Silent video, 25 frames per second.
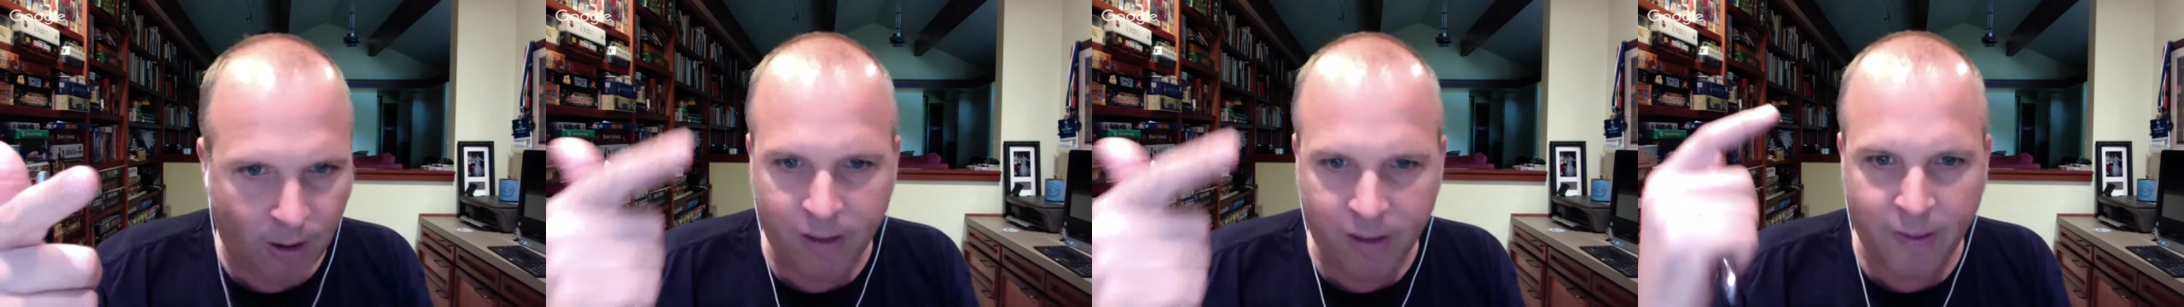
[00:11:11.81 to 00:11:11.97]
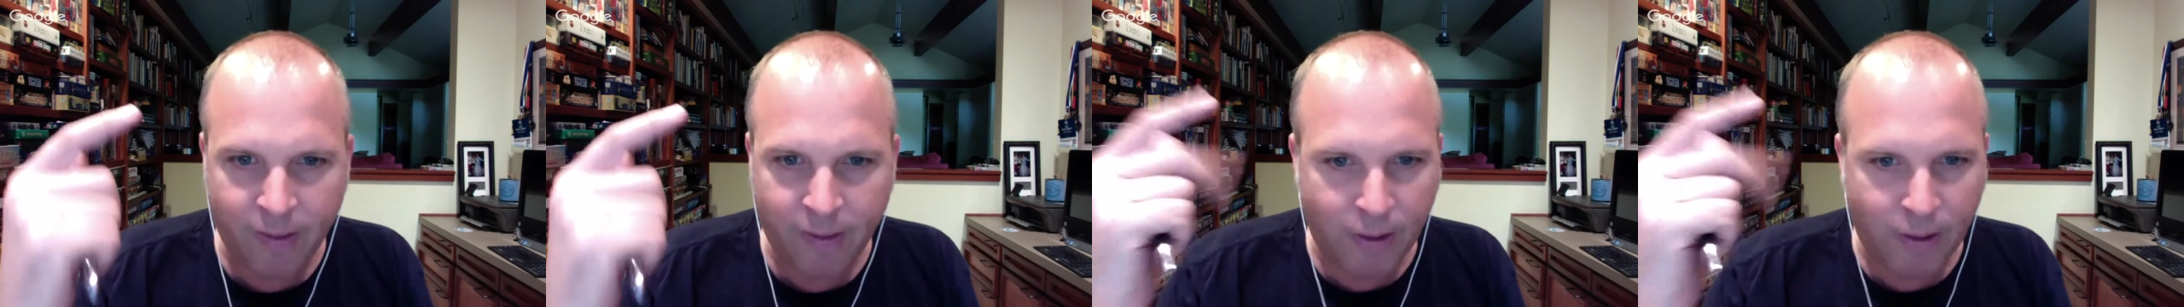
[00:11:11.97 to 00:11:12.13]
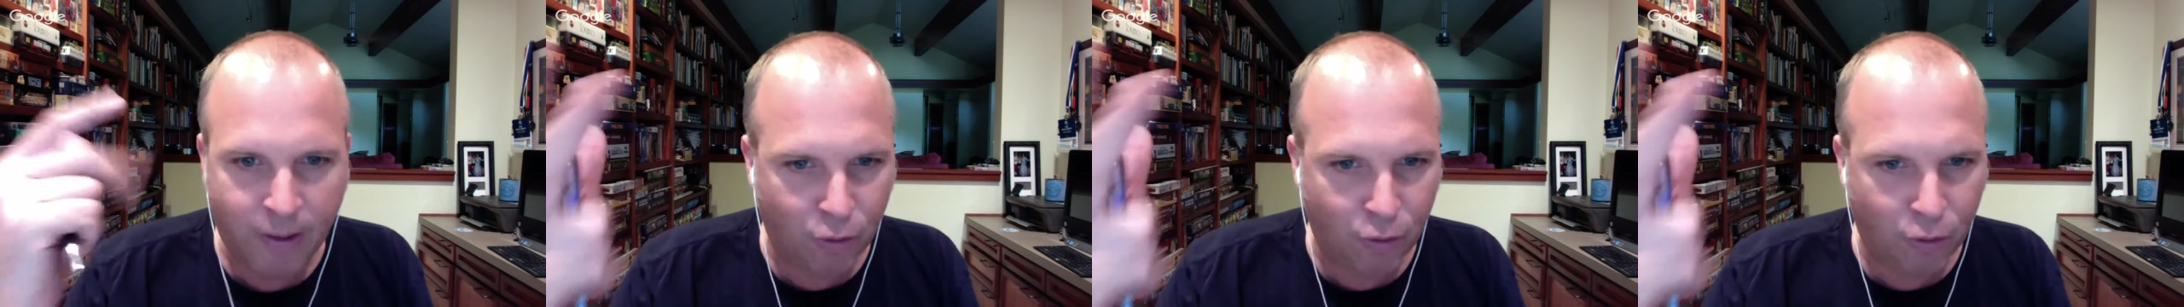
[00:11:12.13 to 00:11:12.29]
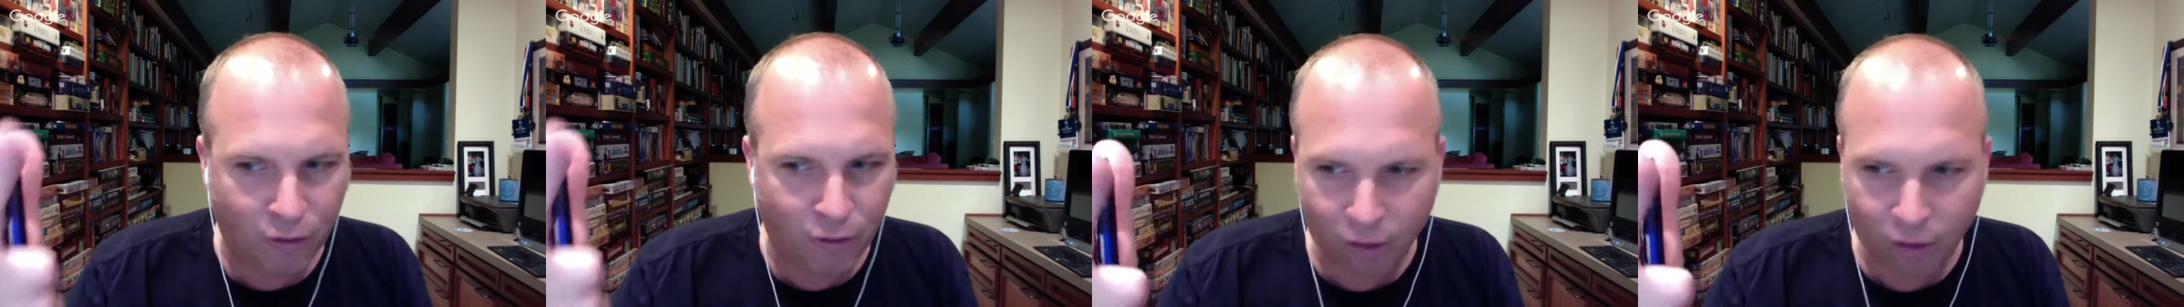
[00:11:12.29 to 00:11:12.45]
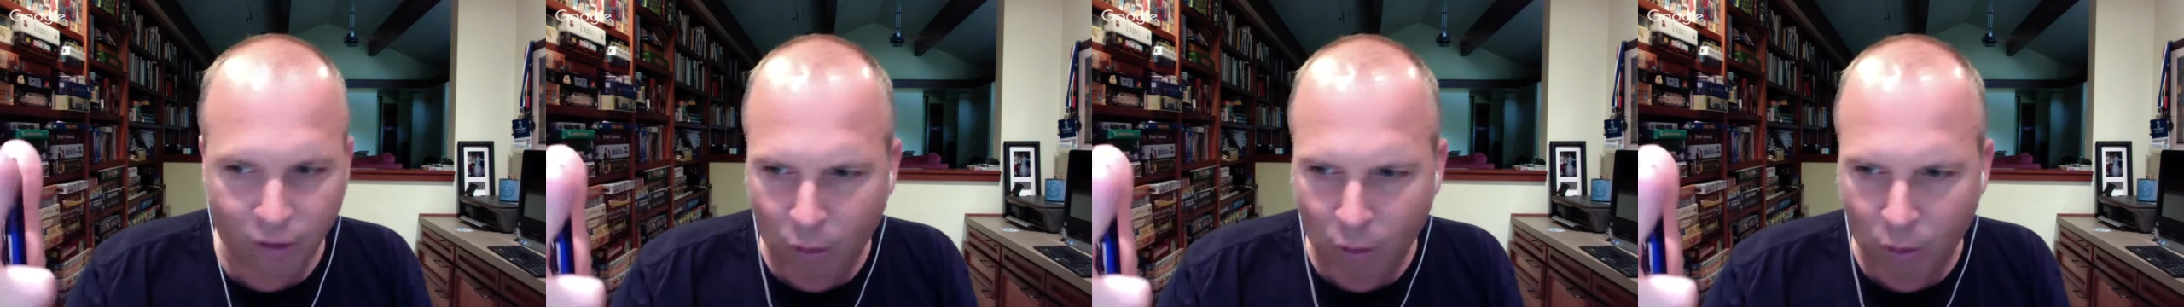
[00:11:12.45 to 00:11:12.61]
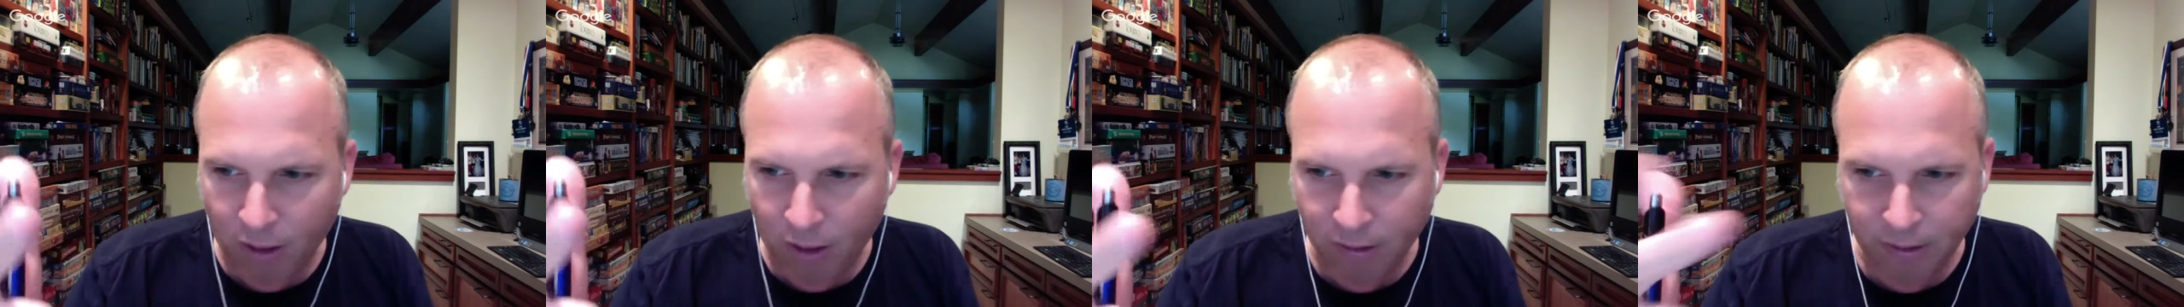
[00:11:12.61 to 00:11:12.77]
They know she's a
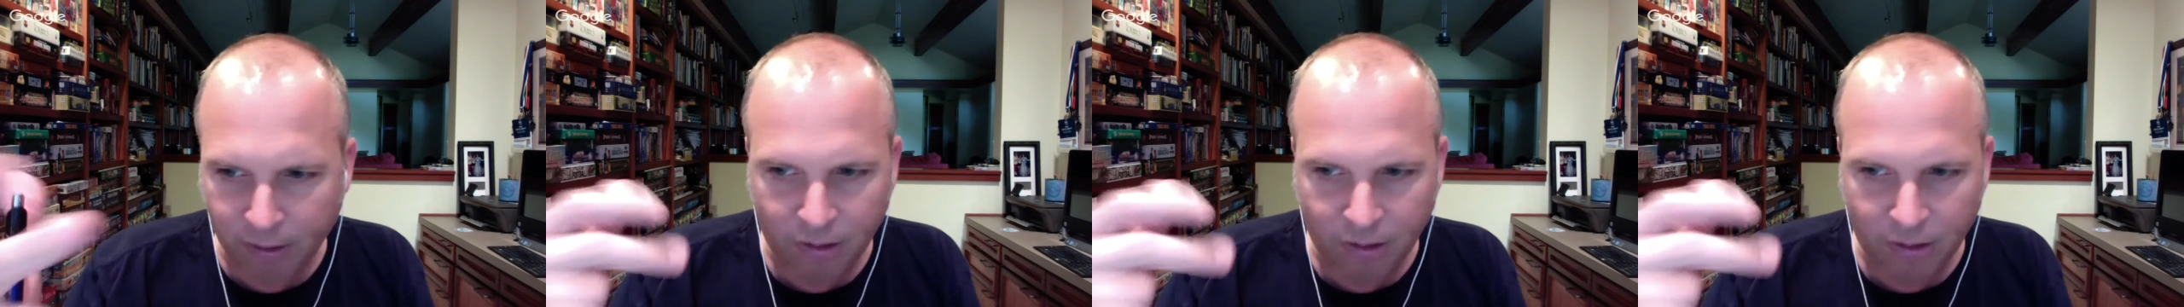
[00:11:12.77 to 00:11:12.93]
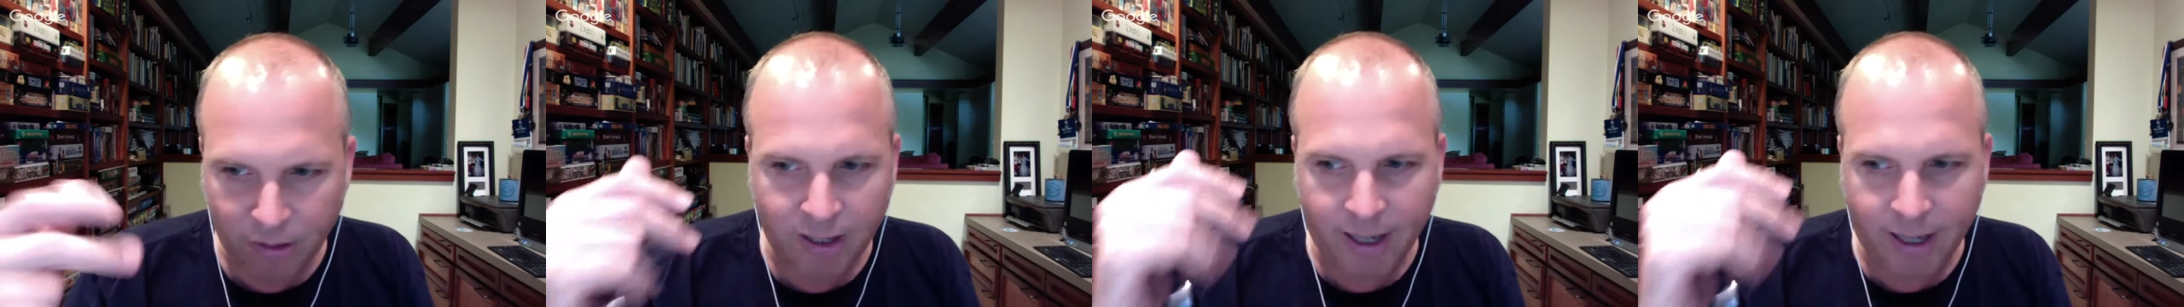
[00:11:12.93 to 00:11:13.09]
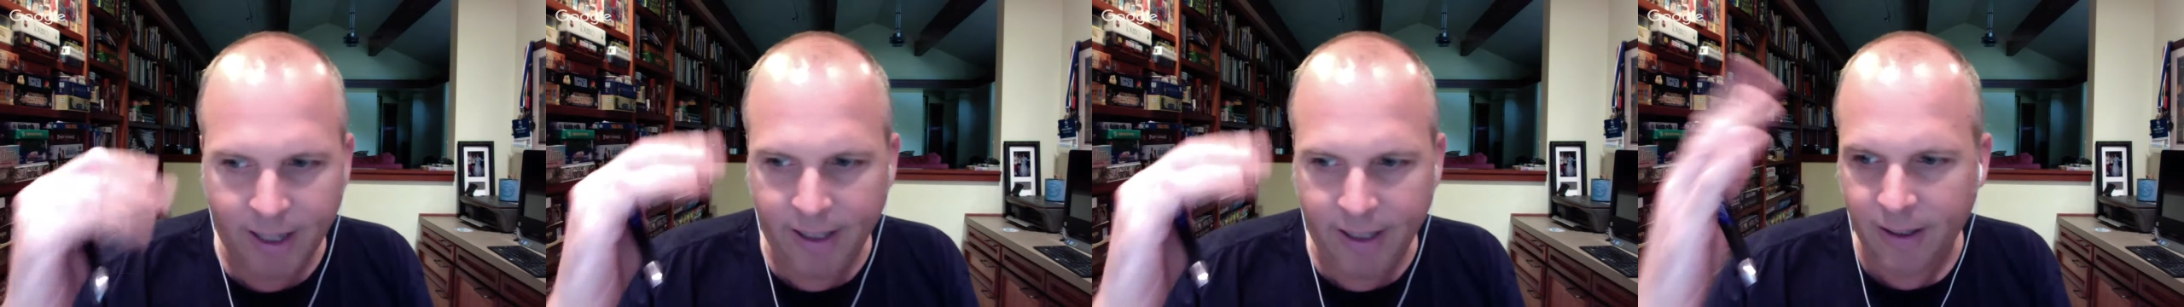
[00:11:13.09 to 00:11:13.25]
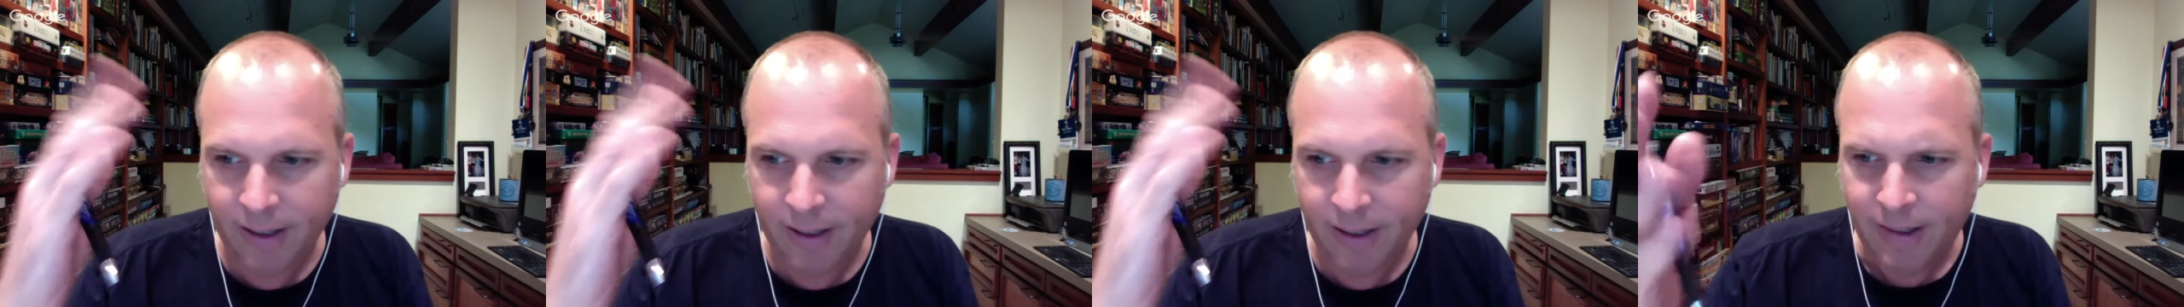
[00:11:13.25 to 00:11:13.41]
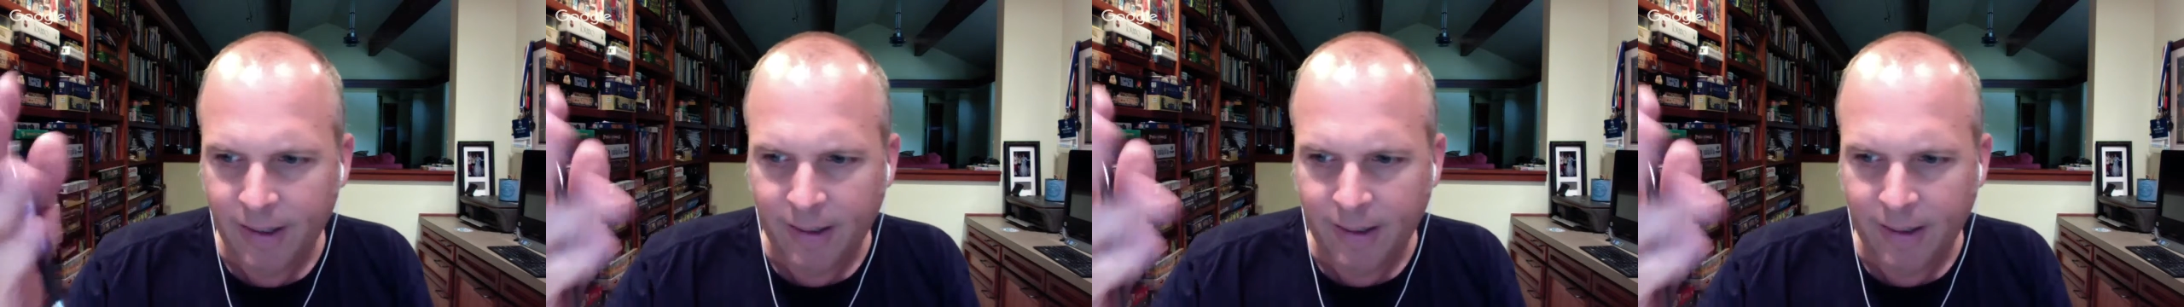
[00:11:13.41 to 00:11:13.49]
quality site.